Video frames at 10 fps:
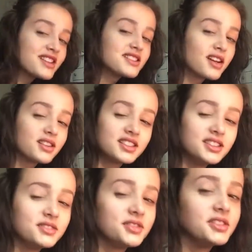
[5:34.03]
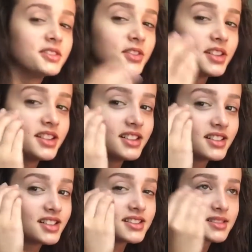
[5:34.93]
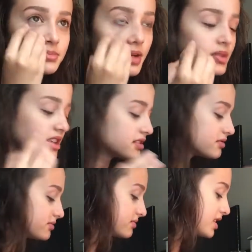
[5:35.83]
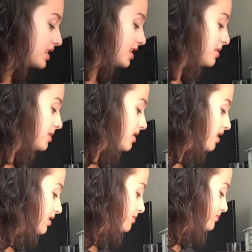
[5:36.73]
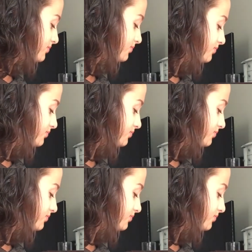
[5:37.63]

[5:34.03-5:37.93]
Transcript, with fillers: shout out to you if you ever hear this. Probably don't. But um